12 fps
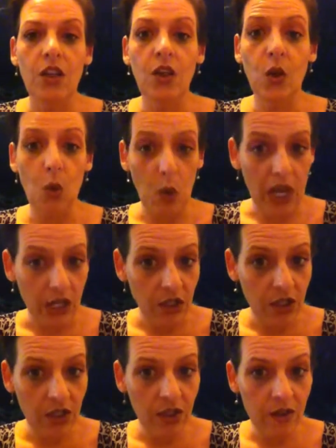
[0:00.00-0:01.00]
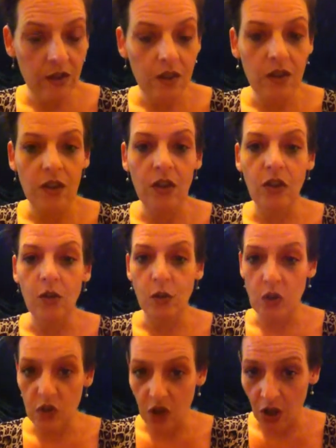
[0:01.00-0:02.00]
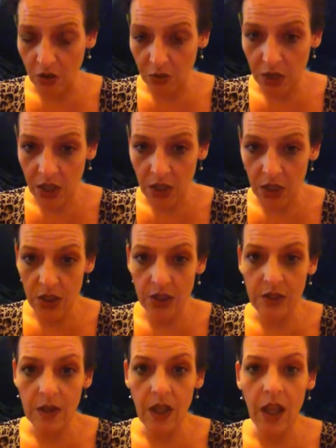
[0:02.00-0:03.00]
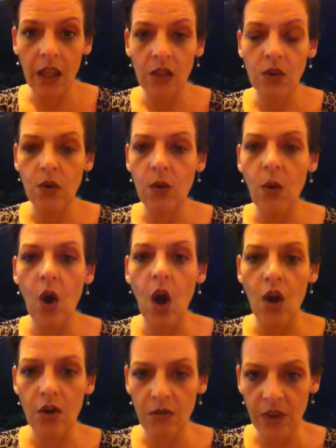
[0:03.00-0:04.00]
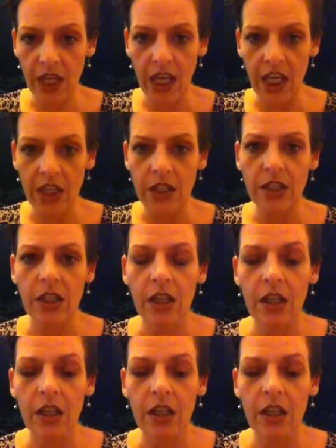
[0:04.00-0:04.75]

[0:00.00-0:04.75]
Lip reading: your wages, your staff wages, and your overhead.